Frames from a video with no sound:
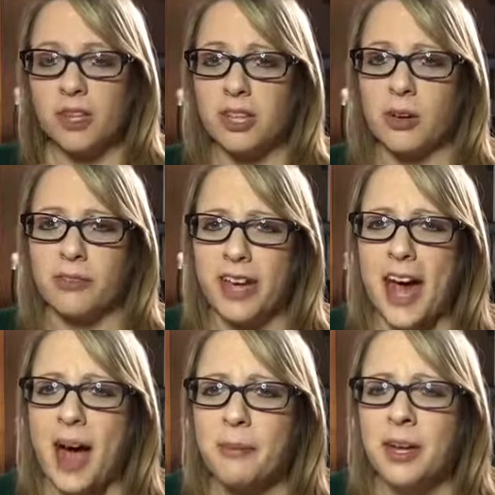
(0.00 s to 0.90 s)
the Ovia
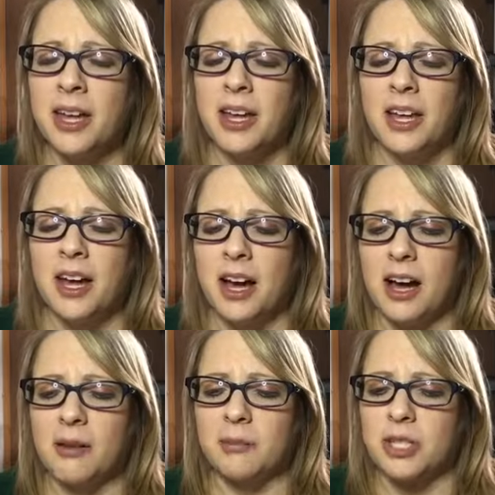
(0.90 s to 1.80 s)
app,
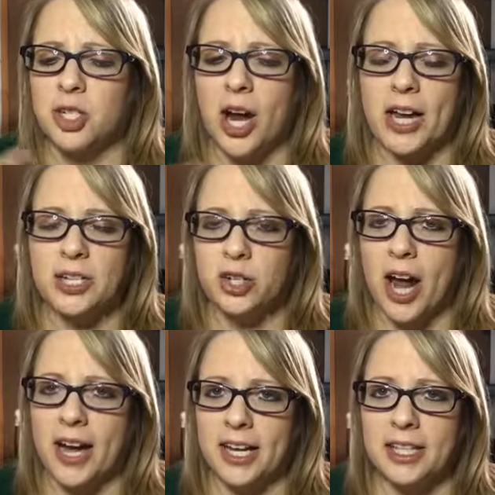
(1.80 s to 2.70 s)
um, to try and
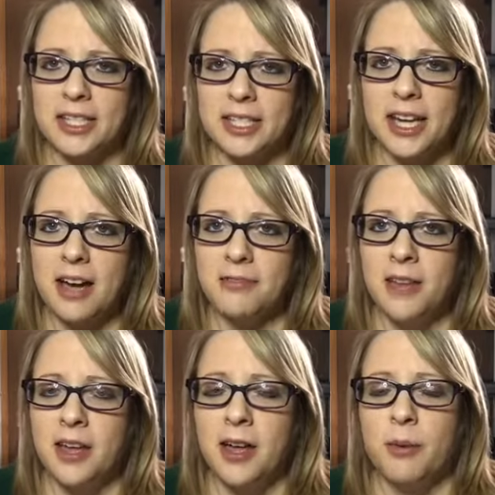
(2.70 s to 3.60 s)
track it and stuff,
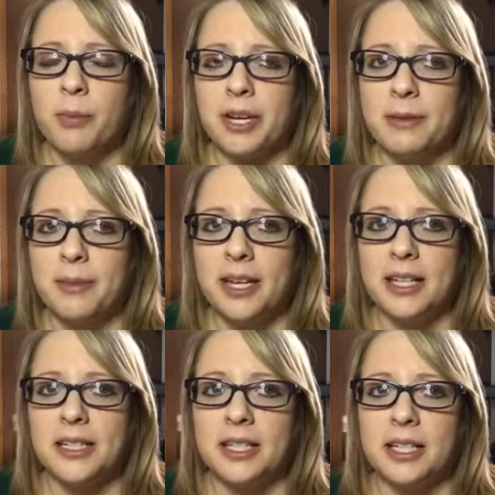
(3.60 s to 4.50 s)
but it
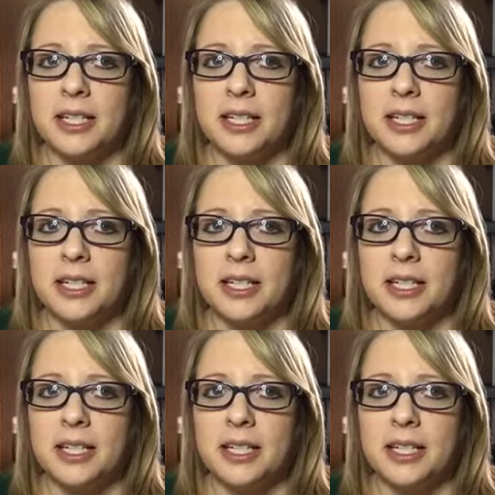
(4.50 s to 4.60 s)
makes